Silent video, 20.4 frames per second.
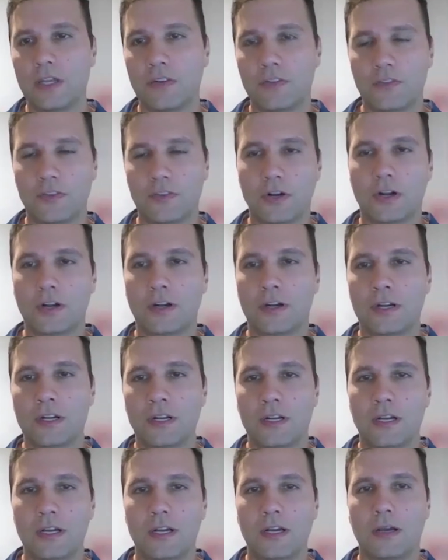for
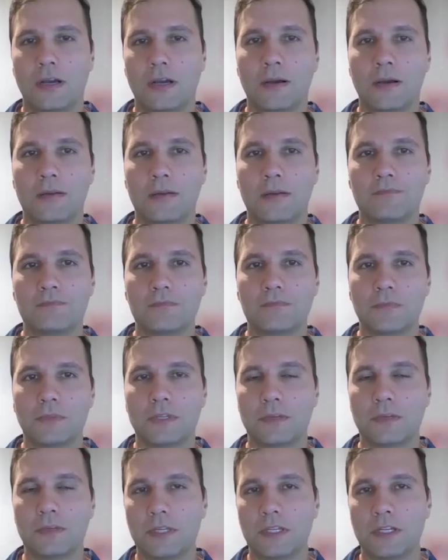a
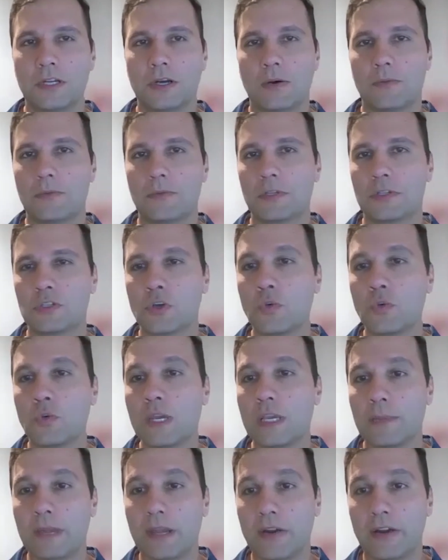
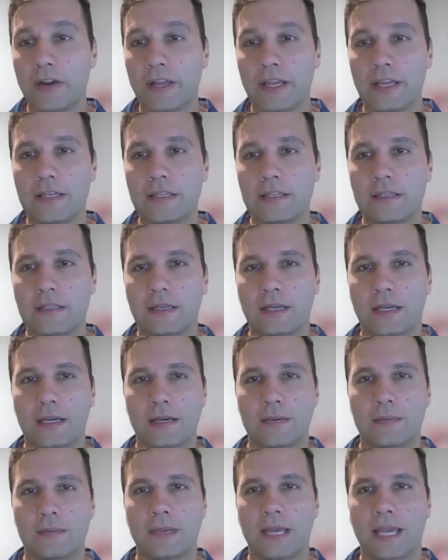2-week period,
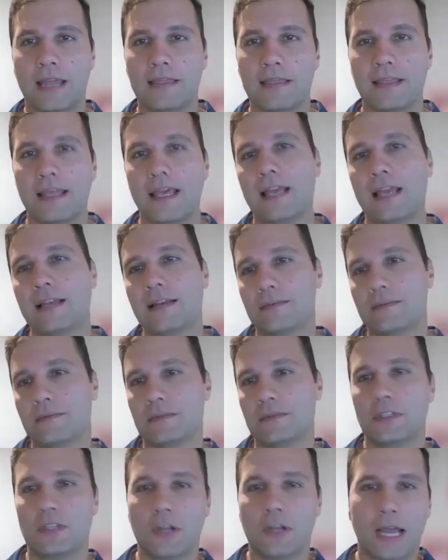and
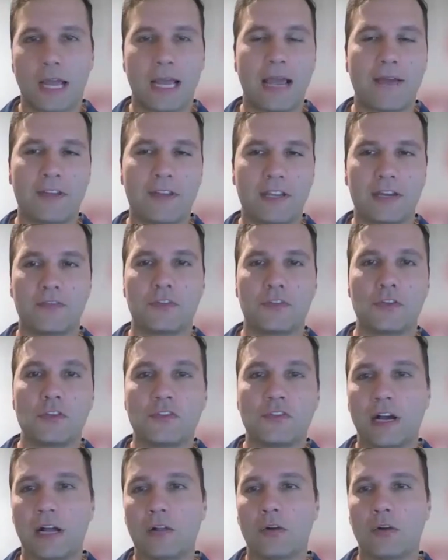then having a few
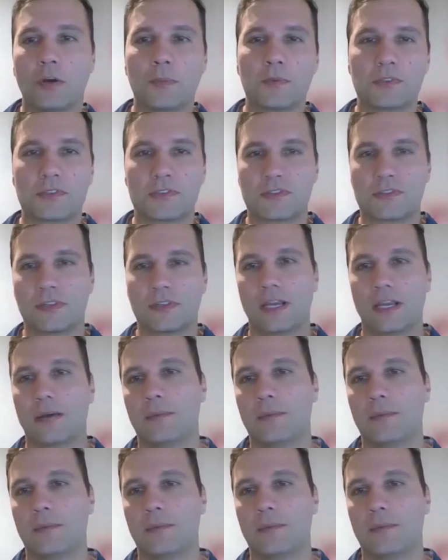follow-ups